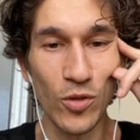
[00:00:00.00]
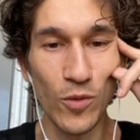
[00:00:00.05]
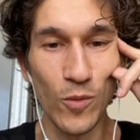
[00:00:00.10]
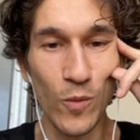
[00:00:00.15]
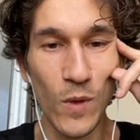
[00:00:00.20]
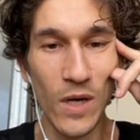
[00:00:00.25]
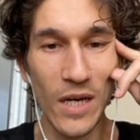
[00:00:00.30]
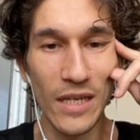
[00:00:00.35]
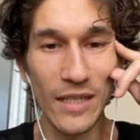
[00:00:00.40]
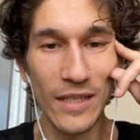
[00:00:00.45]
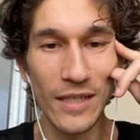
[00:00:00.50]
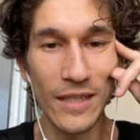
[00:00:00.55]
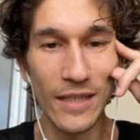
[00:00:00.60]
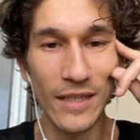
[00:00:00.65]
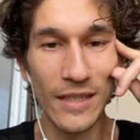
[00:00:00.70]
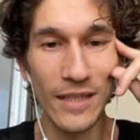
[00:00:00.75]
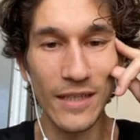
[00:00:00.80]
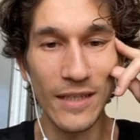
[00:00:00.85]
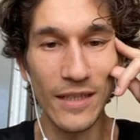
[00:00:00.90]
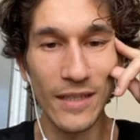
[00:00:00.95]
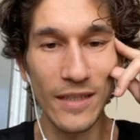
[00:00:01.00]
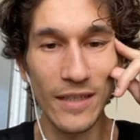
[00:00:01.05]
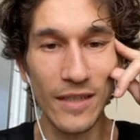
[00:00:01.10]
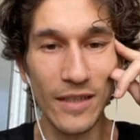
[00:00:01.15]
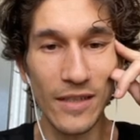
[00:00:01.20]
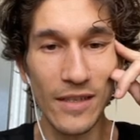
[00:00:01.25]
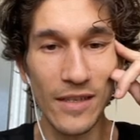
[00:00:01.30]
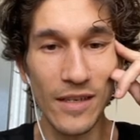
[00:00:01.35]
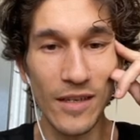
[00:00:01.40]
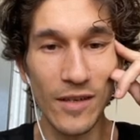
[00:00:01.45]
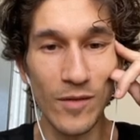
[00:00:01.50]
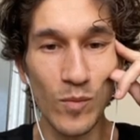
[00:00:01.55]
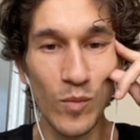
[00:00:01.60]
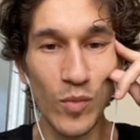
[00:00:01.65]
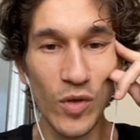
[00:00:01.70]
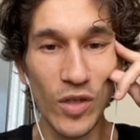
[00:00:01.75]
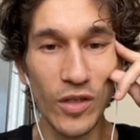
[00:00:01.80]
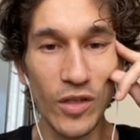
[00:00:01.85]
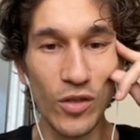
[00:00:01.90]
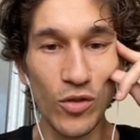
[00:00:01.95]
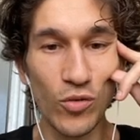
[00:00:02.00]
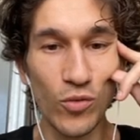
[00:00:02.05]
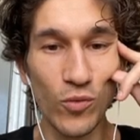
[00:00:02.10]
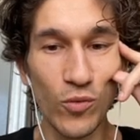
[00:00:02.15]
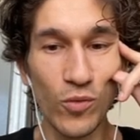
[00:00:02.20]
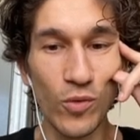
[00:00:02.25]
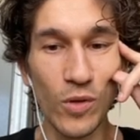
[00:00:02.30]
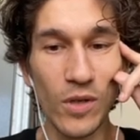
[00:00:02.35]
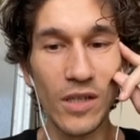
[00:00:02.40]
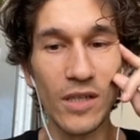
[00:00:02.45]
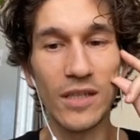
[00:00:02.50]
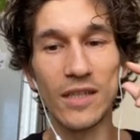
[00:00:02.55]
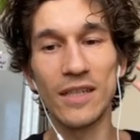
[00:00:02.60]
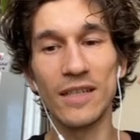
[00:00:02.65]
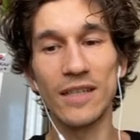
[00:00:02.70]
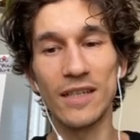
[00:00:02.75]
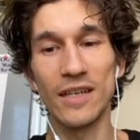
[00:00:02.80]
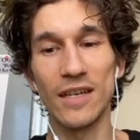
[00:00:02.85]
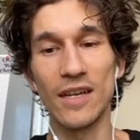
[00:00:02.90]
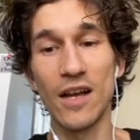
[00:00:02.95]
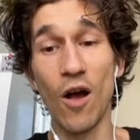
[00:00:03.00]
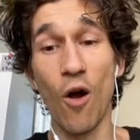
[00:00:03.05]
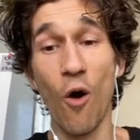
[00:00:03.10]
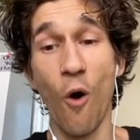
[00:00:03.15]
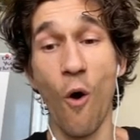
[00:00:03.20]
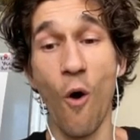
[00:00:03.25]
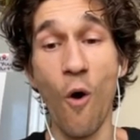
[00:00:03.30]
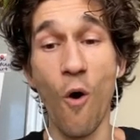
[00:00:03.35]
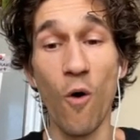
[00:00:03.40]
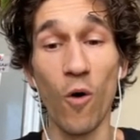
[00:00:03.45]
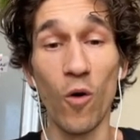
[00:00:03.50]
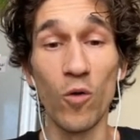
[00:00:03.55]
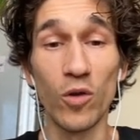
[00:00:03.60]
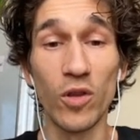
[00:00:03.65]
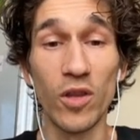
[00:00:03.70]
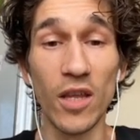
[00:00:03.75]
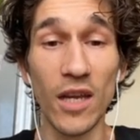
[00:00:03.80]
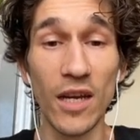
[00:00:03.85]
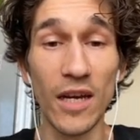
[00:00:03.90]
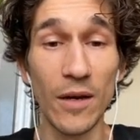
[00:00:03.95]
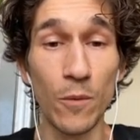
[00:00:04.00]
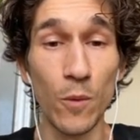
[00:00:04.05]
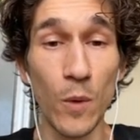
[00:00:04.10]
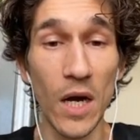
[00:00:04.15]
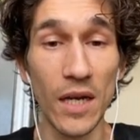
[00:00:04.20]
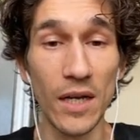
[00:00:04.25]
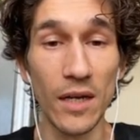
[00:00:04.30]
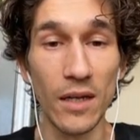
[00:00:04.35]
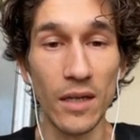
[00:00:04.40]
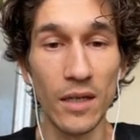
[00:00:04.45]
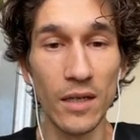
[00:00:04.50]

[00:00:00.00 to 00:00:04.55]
wait. Can build too. Oh, good thing I waited.